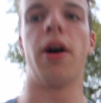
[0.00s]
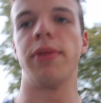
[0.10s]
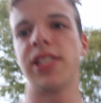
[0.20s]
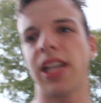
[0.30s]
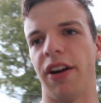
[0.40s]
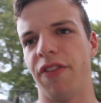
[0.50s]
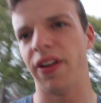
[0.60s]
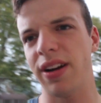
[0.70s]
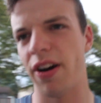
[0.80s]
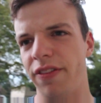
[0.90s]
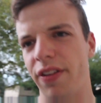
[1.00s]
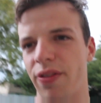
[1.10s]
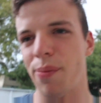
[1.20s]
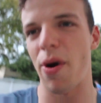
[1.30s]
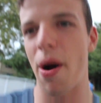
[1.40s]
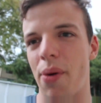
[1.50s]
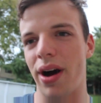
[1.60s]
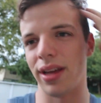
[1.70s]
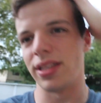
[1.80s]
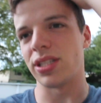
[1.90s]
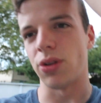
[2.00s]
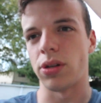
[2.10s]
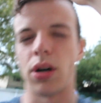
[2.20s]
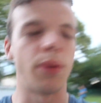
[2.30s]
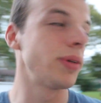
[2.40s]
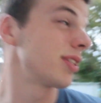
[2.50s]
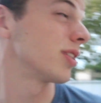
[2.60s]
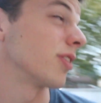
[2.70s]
We just got free coffee from Wawa and stole a whole bunch of